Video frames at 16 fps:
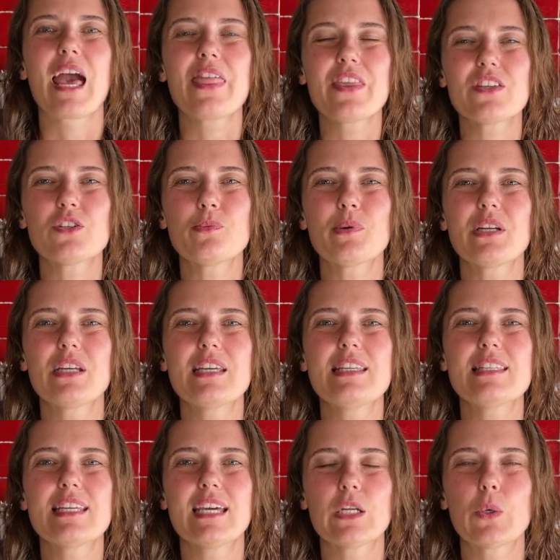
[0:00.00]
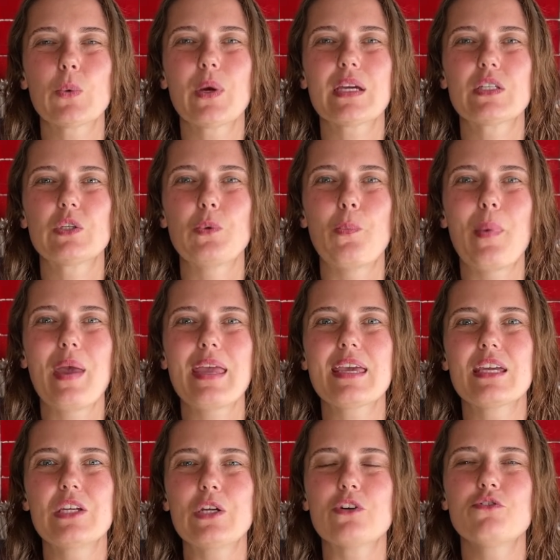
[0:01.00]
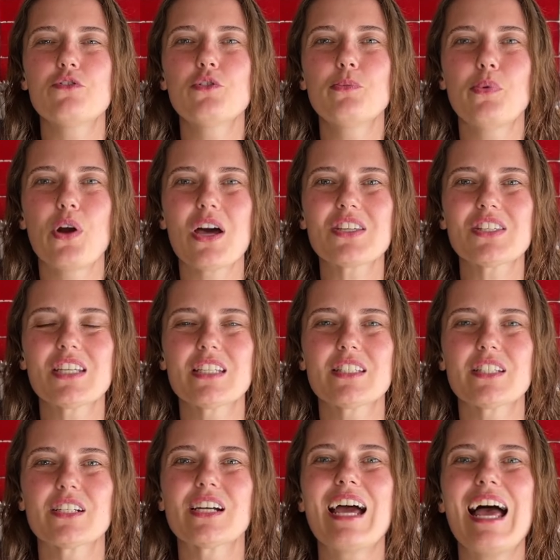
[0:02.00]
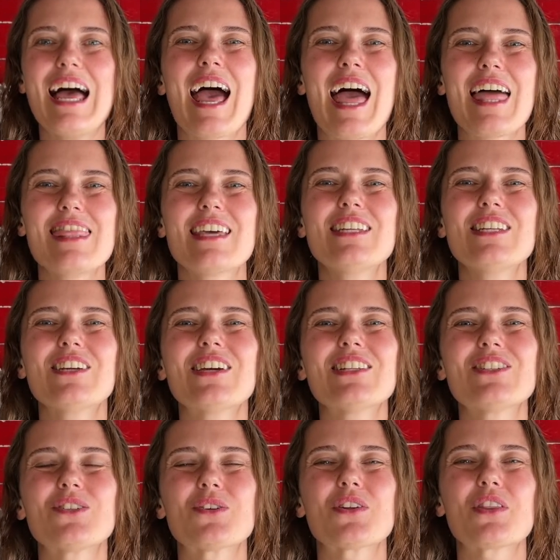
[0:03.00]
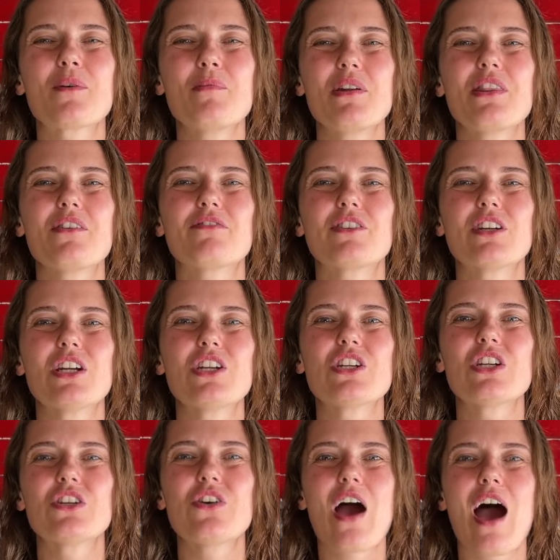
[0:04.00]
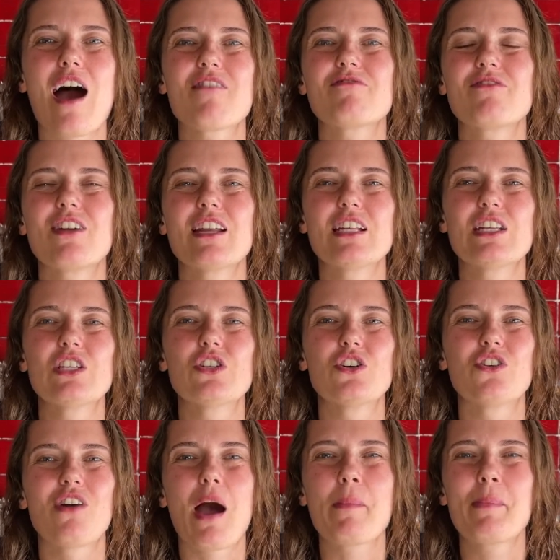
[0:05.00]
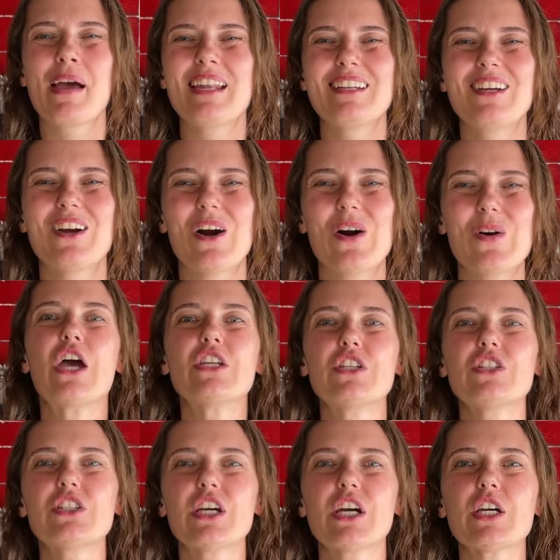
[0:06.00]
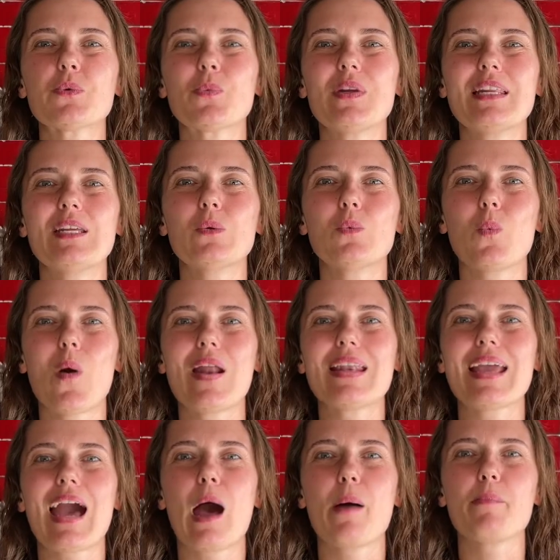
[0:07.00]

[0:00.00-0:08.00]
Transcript: they're super easy and quick to make in your food processor, and then you can store them in the fridge to have ready to grab and go. To start, we need 1 cup